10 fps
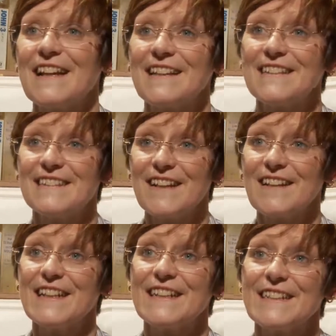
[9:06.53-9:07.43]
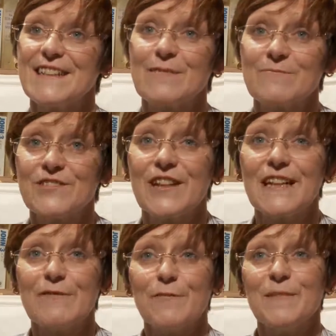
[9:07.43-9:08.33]
and I ended up
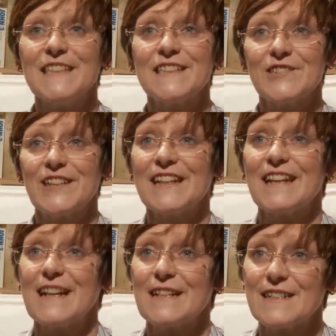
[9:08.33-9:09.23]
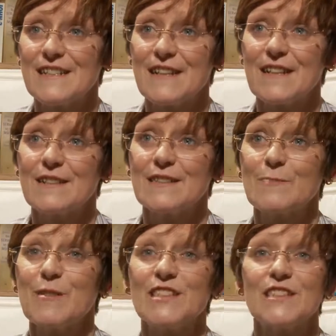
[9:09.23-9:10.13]
training for ministry at
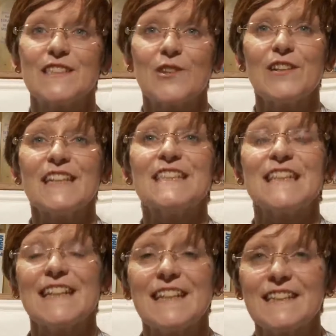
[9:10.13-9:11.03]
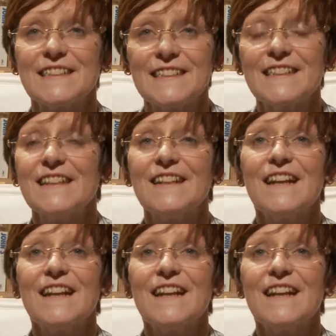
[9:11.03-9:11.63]
Spurgeon's College in London.